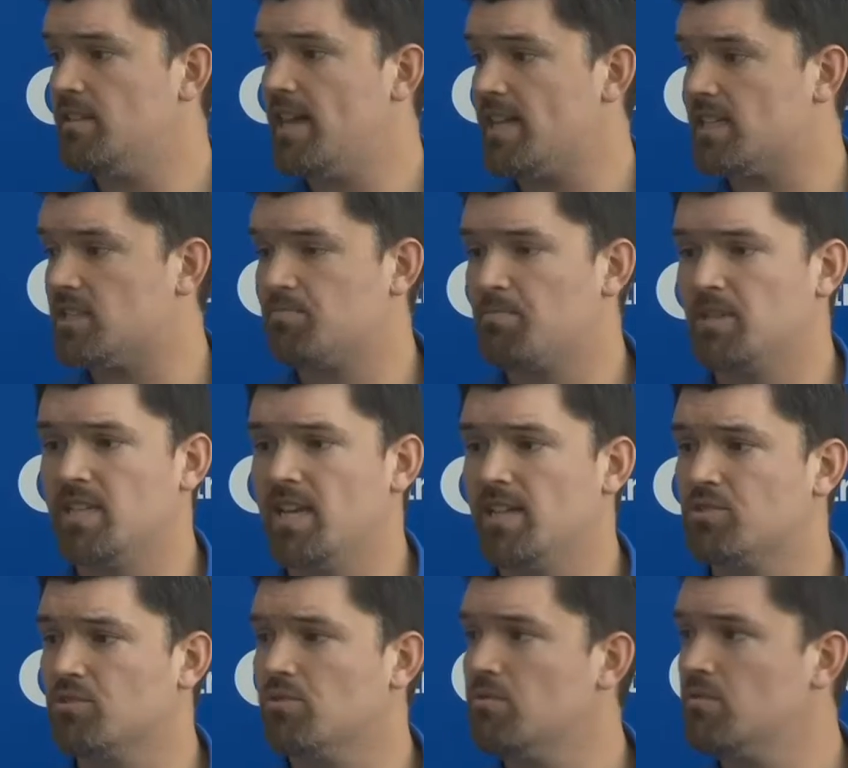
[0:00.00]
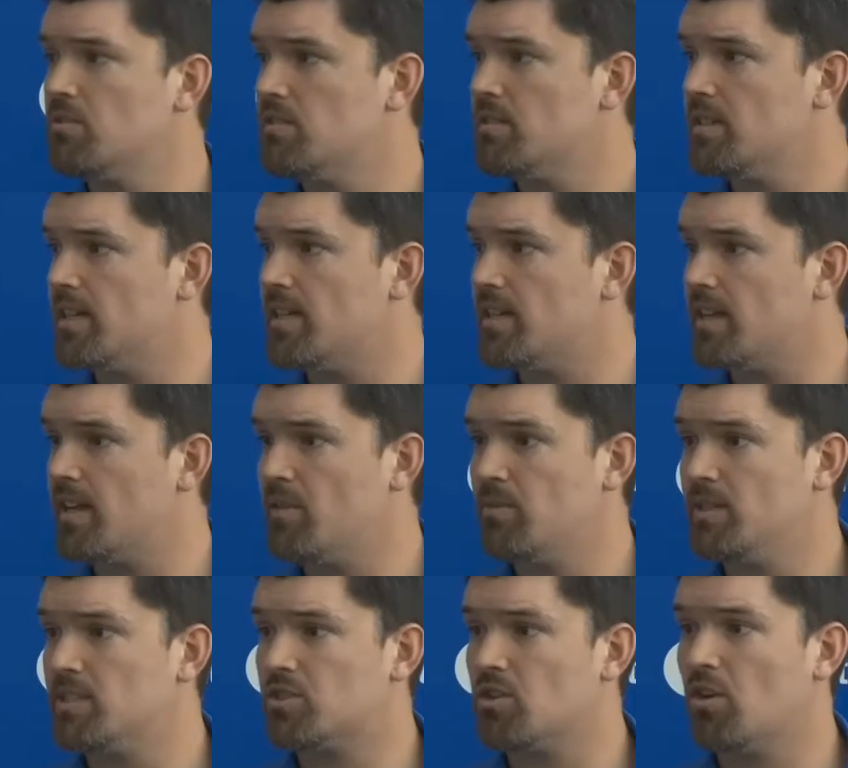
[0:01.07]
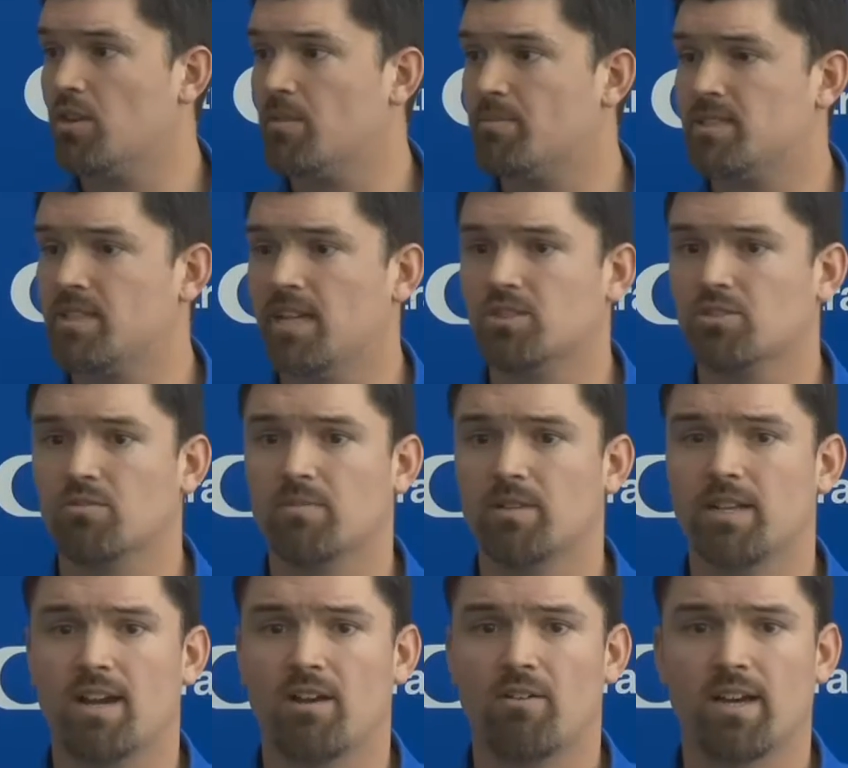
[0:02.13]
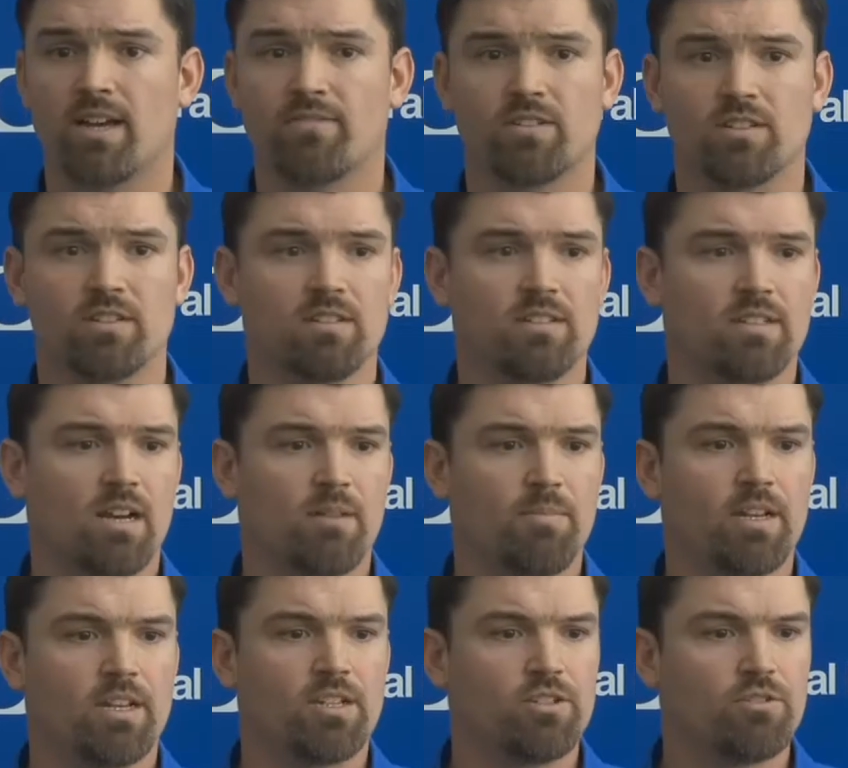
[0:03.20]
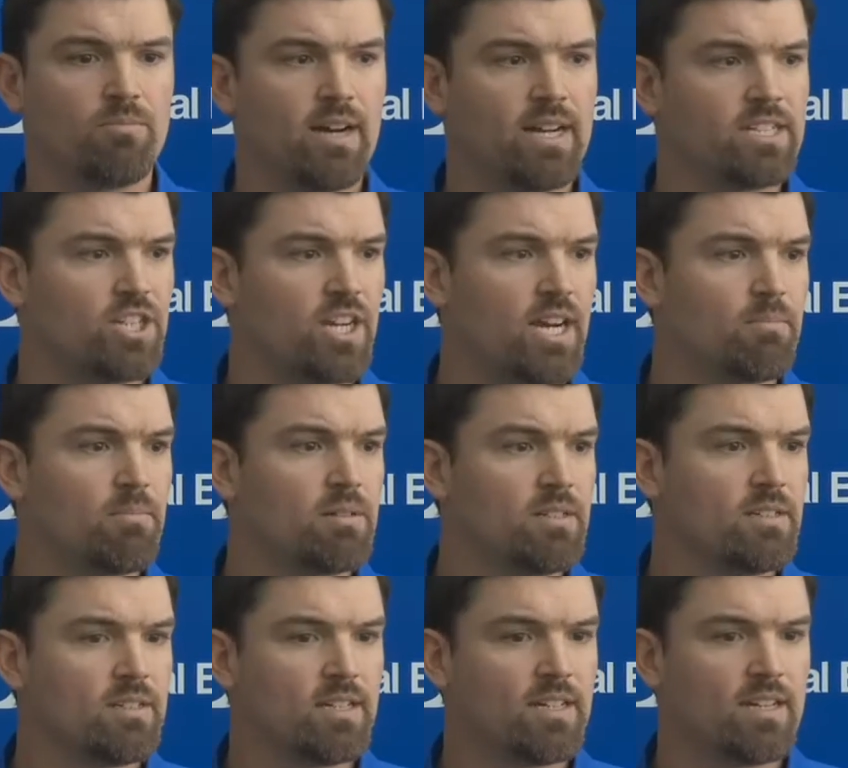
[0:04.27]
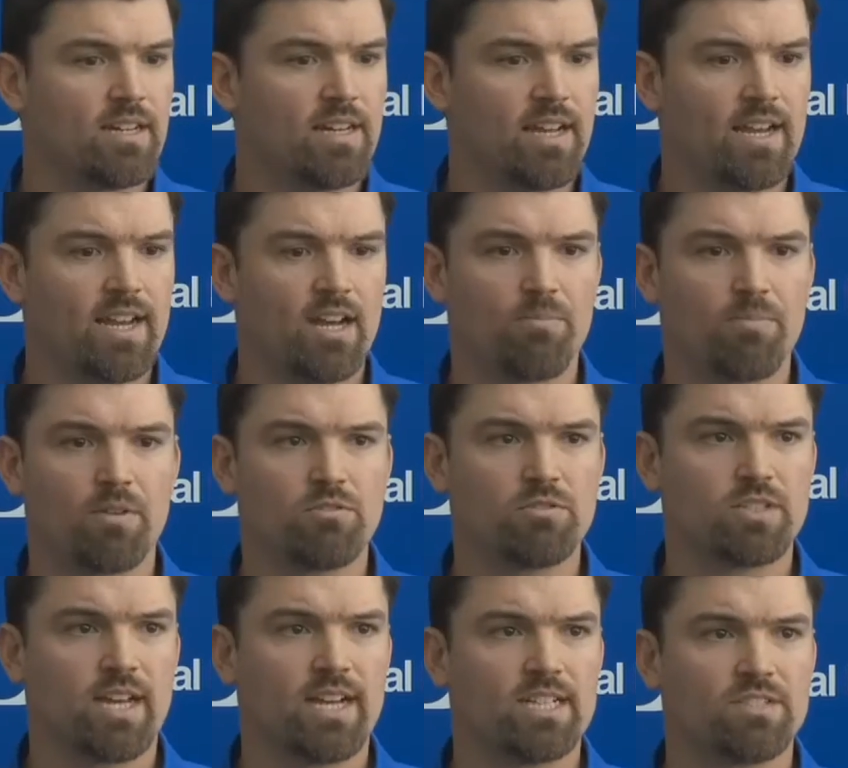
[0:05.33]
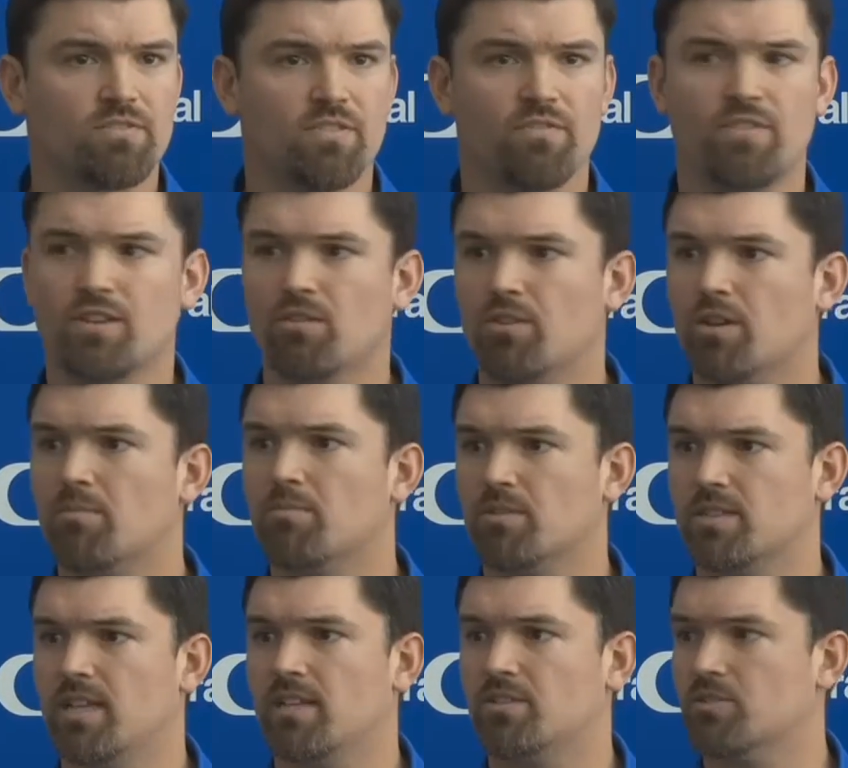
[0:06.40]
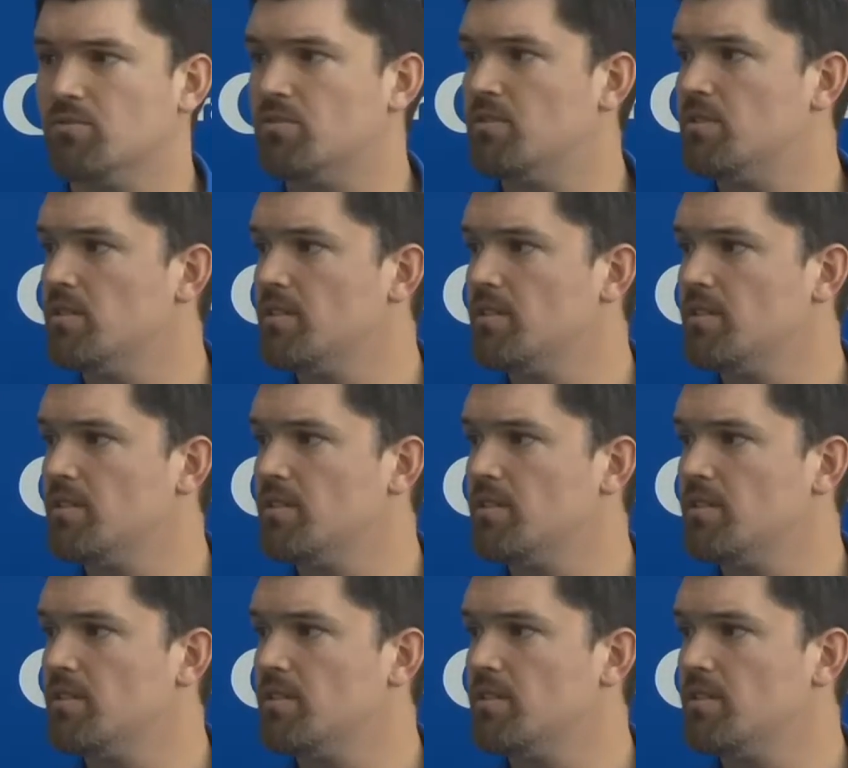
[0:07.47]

that's potential, uh, and we saw the potential. But now I have to come in and do my job uh, and help those guys fulfill their potential.